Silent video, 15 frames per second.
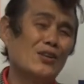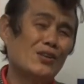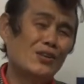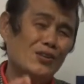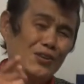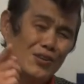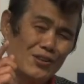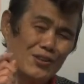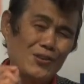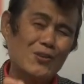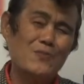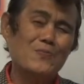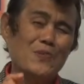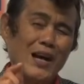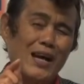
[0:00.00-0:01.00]

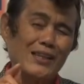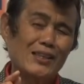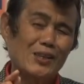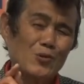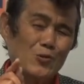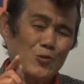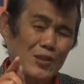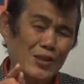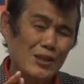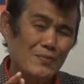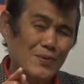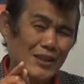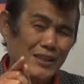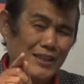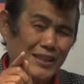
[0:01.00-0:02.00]
your body will
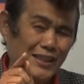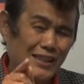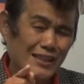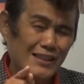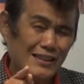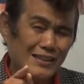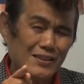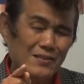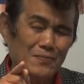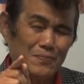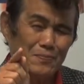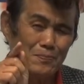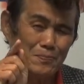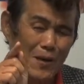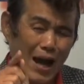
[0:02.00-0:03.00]
be healed
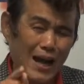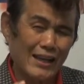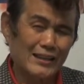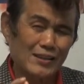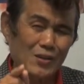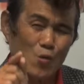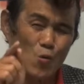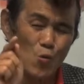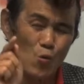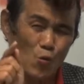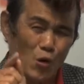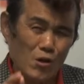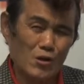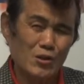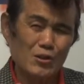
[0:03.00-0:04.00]
by the
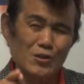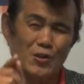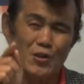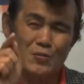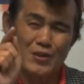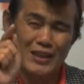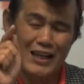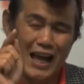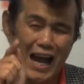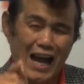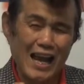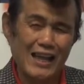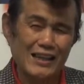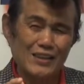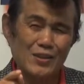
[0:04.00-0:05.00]
word of
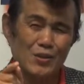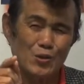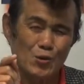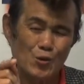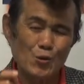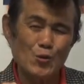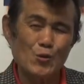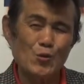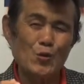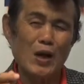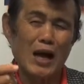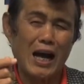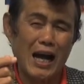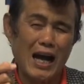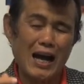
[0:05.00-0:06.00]
God. You
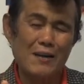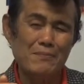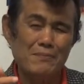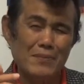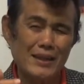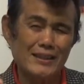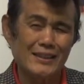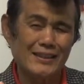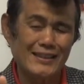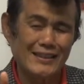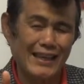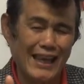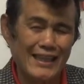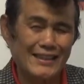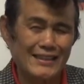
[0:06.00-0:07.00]
are
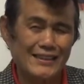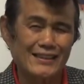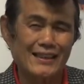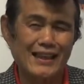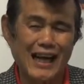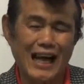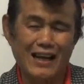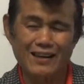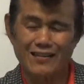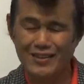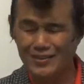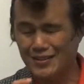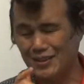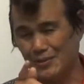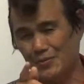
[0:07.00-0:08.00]
meditating, God
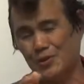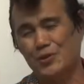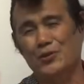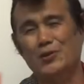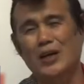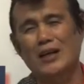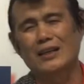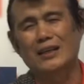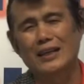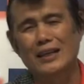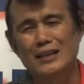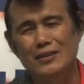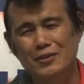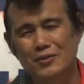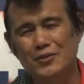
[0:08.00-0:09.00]
going to give it to you.
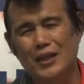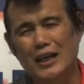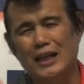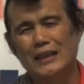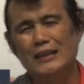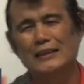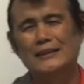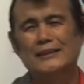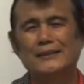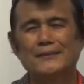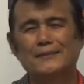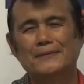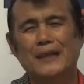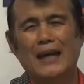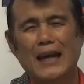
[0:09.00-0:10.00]
Hallelujah.
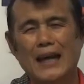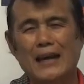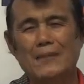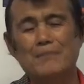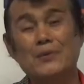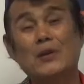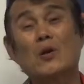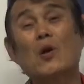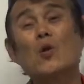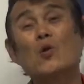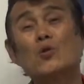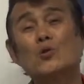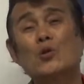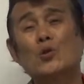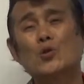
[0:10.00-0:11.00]
And
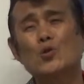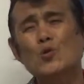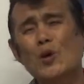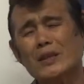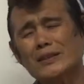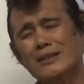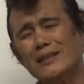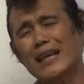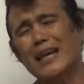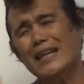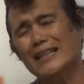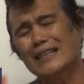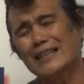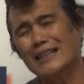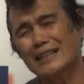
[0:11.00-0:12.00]
because you are
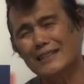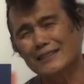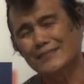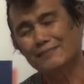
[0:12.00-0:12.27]
standing,